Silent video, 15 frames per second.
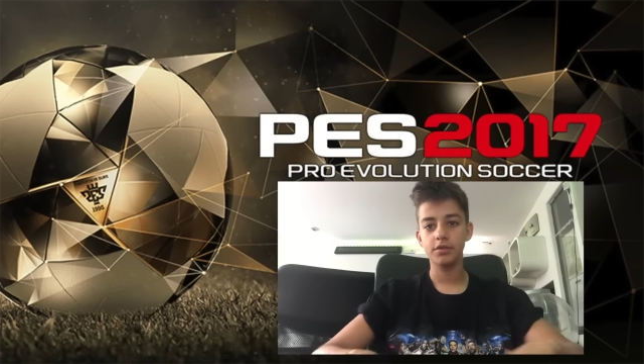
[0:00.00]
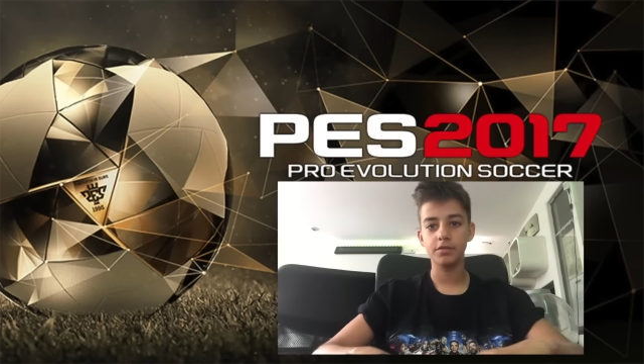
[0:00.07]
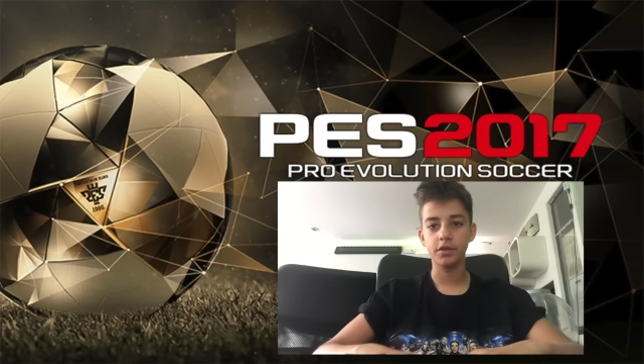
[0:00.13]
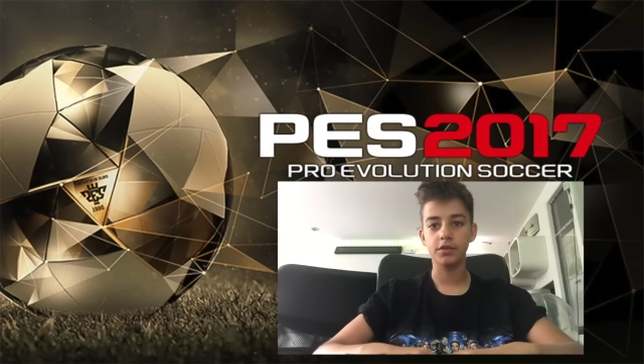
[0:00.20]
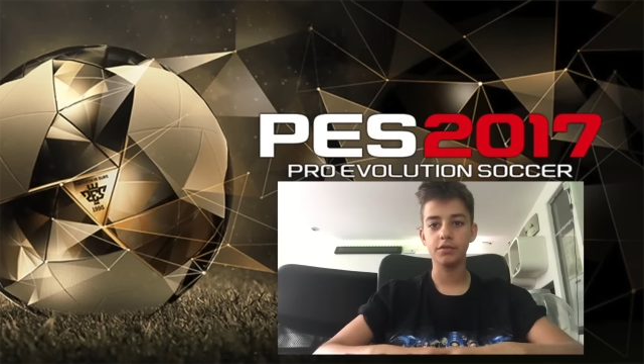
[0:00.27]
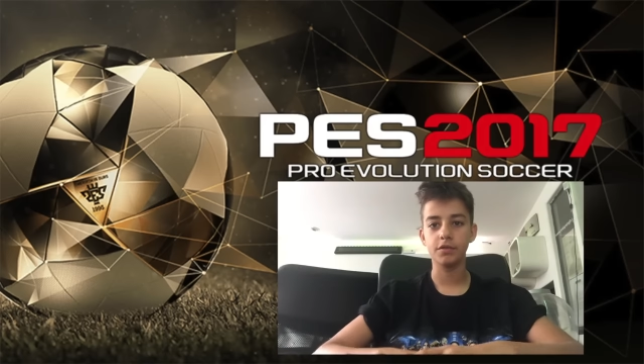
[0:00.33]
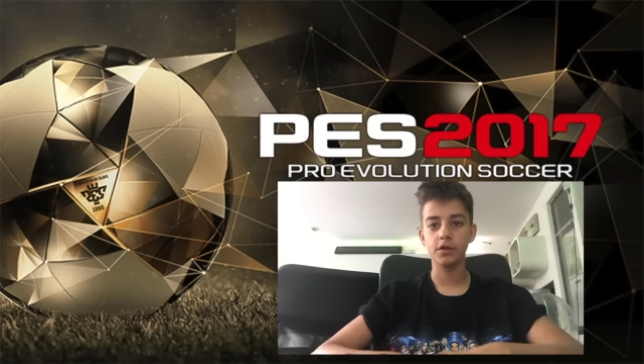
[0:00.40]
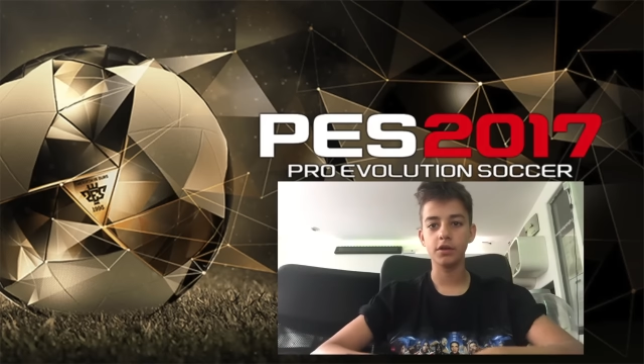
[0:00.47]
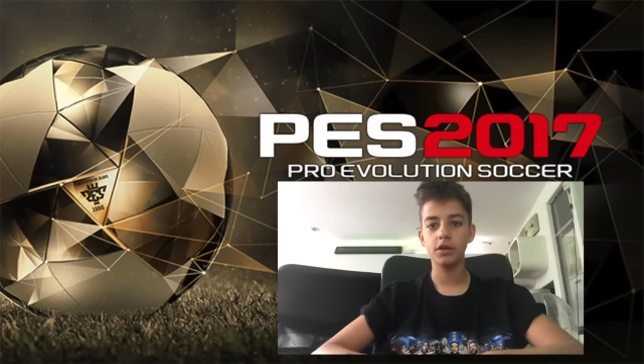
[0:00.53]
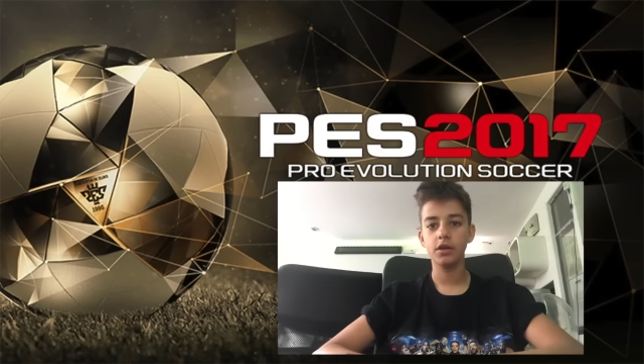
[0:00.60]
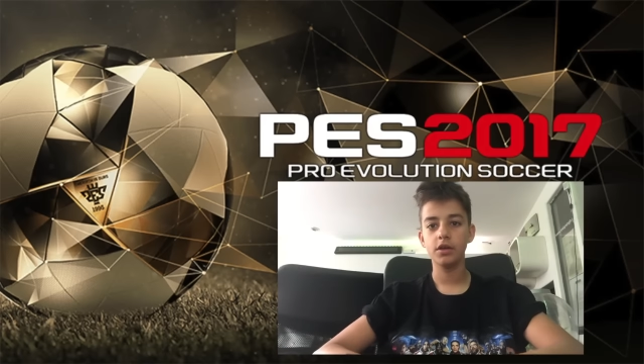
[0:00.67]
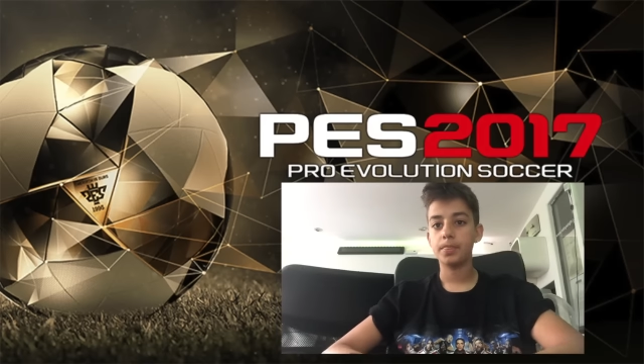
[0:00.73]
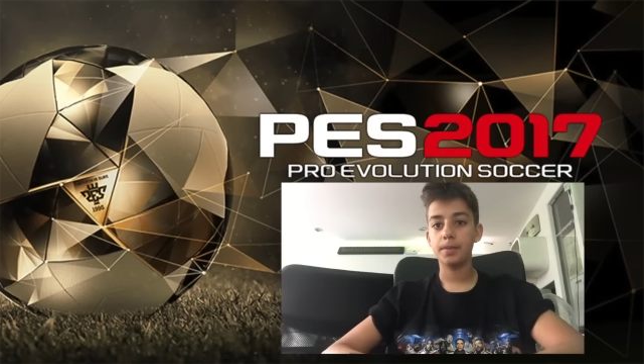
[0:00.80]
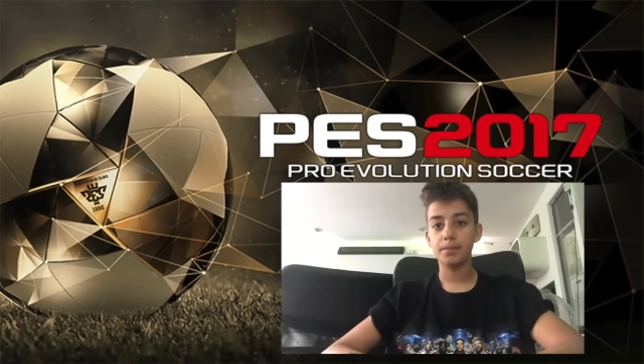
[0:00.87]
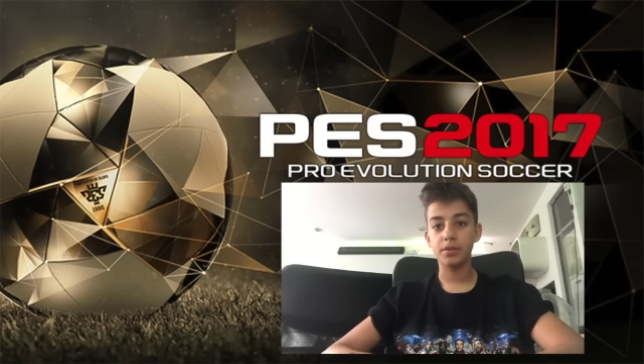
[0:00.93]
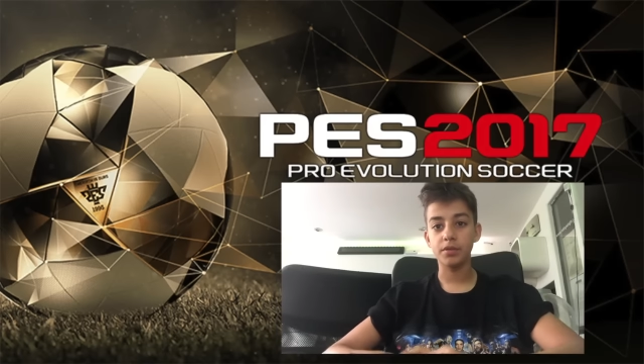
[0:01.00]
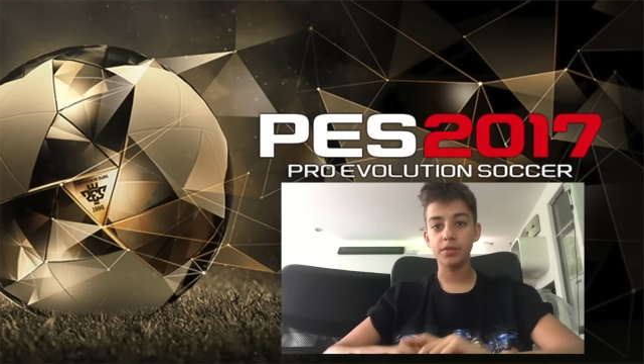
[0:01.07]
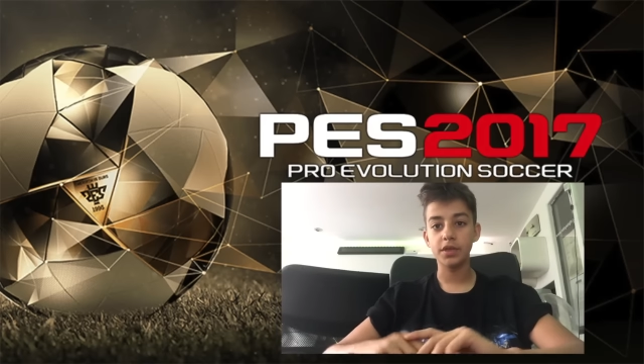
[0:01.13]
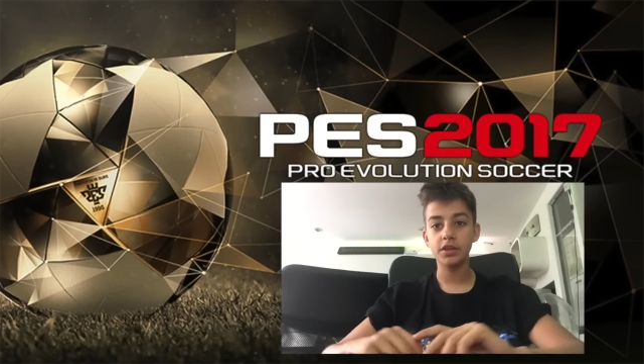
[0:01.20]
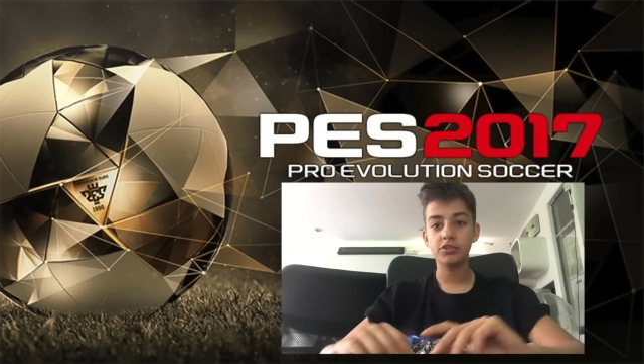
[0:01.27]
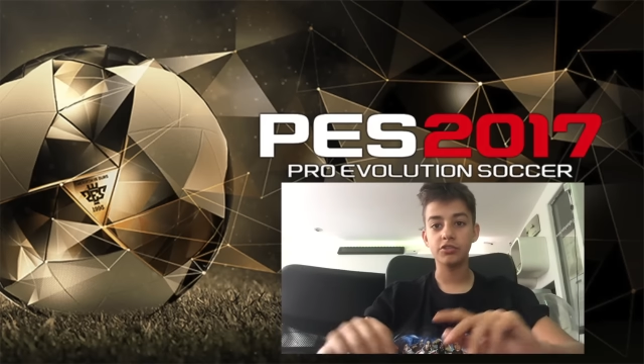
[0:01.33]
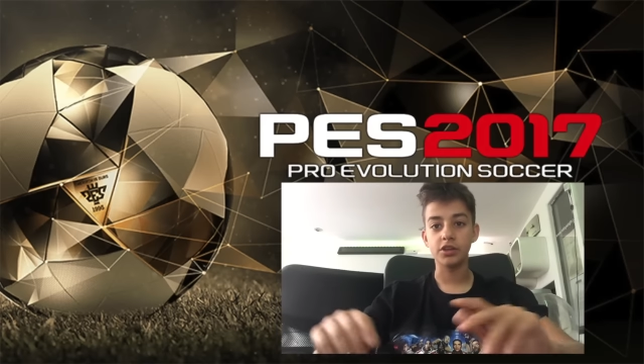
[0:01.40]
FIFA. But
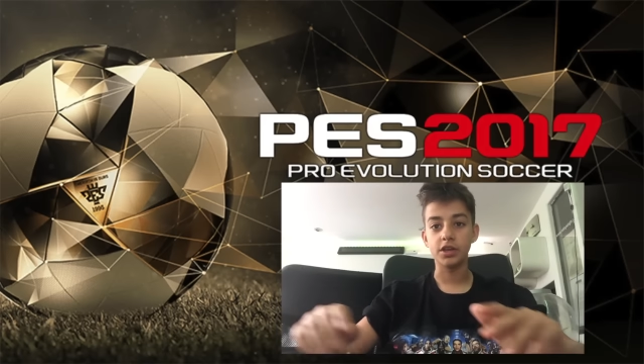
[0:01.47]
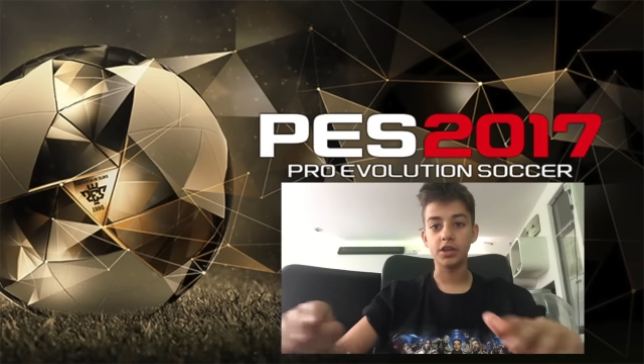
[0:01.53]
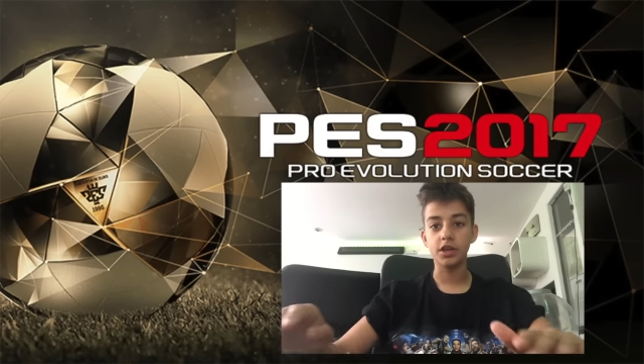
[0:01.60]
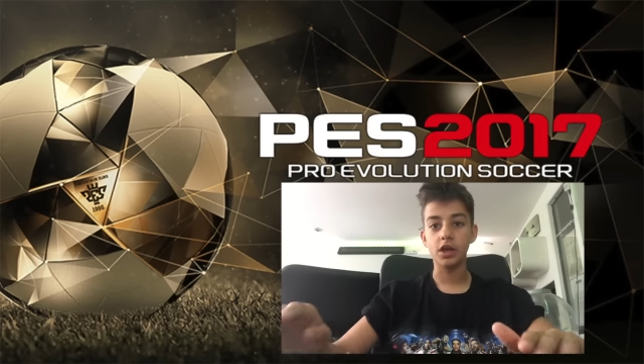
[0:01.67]
this year,